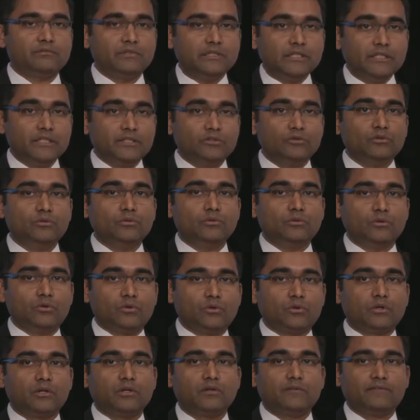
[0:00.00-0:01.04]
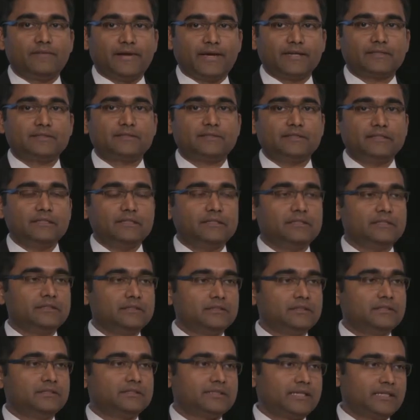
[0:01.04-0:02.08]
new oral vaccine
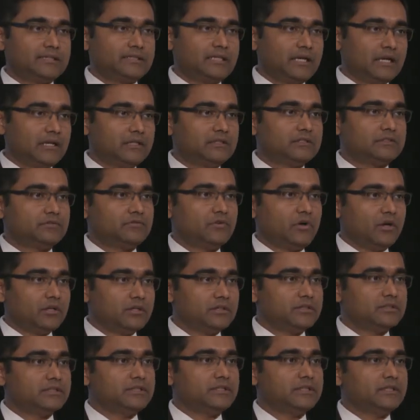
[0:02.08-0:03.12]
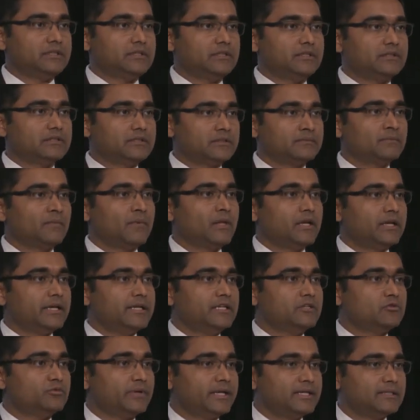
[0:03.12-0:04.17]
in this adult volunteers
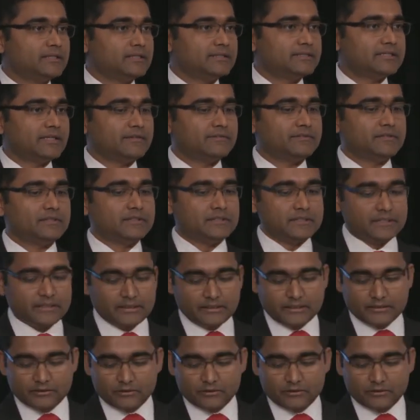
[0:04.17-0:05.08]
in 2017.